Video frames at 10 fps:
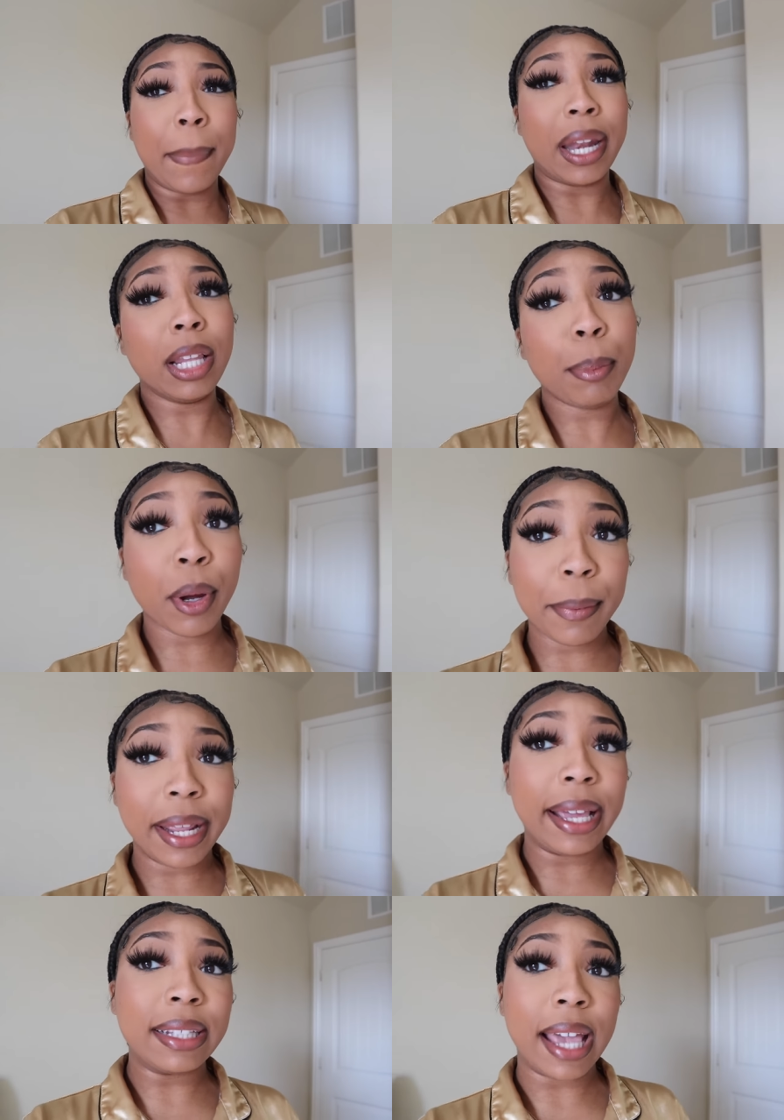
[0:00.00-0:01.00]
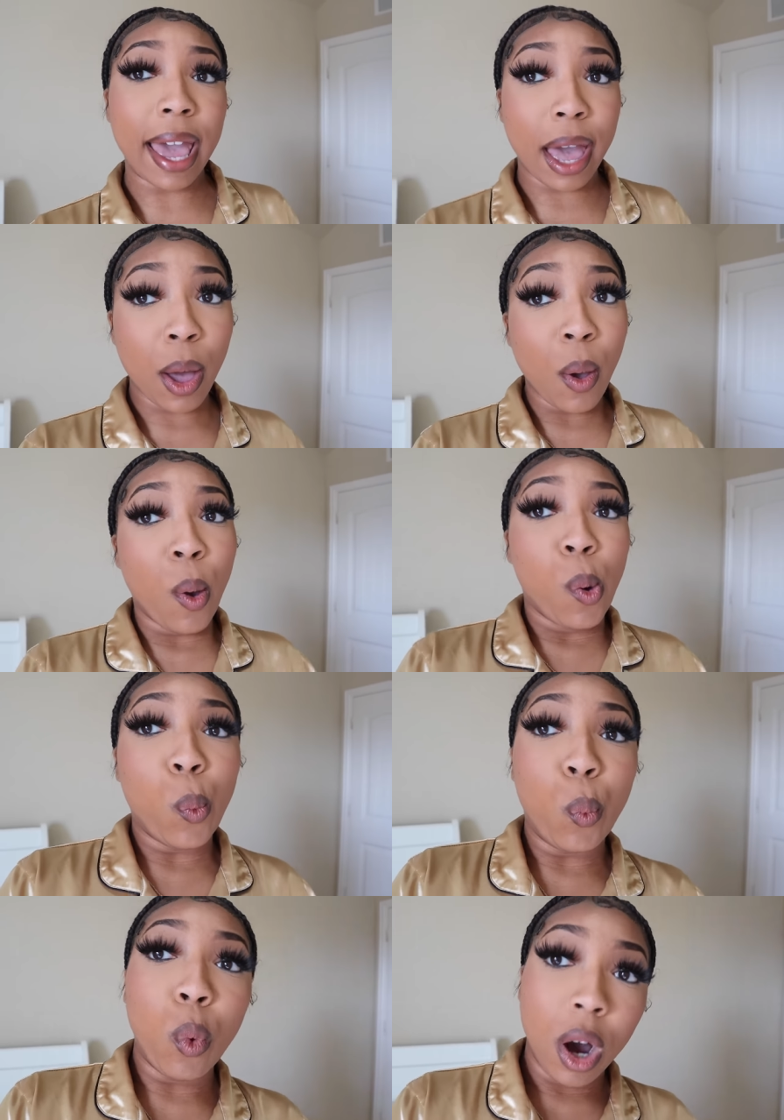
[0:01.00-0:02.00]
my nail appointment is at
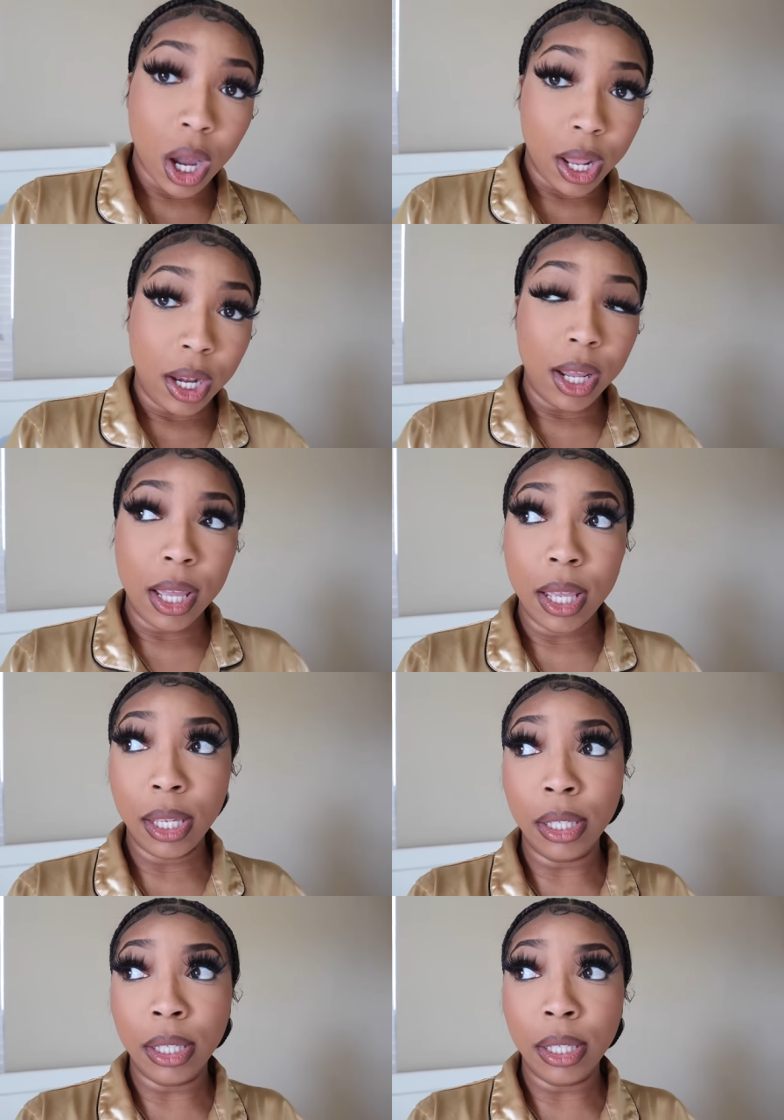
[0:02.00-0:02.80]
1